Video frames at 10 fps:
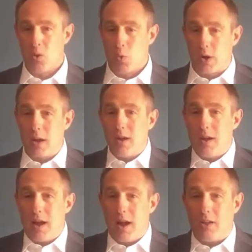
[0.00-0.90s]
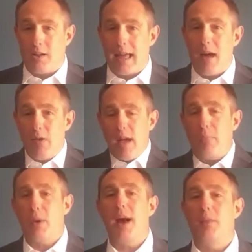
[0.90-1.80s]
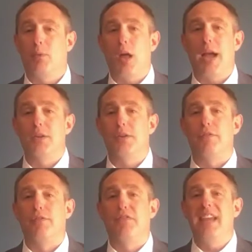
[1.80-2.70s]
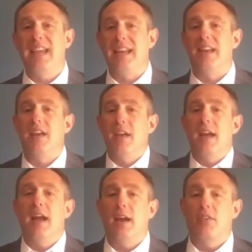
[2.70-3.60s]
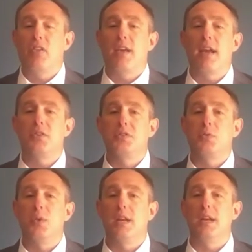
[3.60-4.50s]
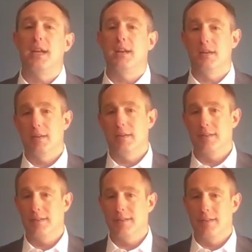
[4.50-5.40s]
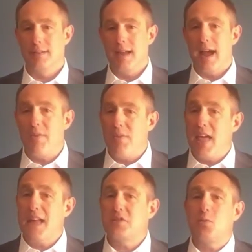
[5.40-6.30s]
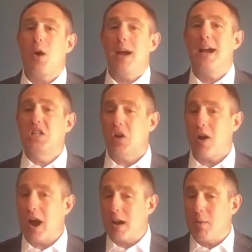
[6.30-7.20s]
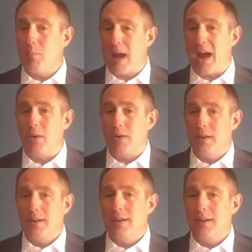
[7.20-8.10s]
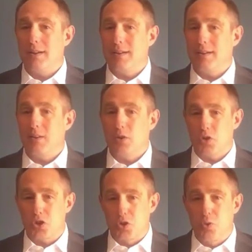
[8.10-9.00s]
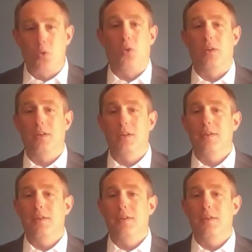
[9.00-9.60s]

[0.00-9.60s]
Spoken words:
We're going to allow that bottom line to feed everything else that we need. And that's why I talk about your school